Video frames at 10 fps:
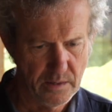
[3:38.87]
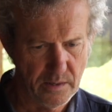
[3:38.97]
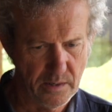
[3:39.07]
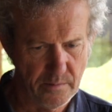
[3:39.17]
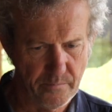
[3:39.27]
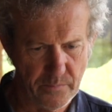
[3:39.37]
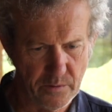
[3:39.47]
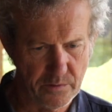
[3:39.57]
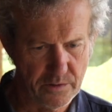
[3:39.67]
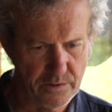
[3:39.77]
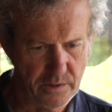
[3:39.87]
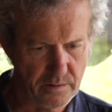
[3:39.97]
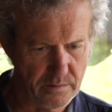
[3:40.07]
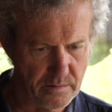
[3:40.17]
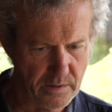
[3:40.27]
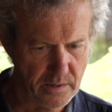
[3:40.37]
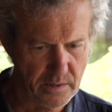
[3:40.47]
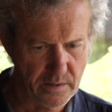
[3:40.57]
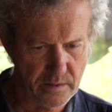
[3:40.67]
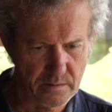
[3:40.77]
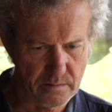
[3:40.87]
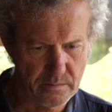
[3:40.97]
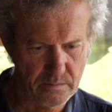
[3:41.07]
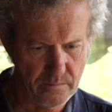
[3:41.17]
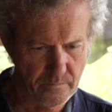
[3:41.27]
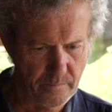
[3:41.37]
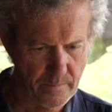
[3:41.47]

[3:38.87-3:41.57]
And we'll just check on how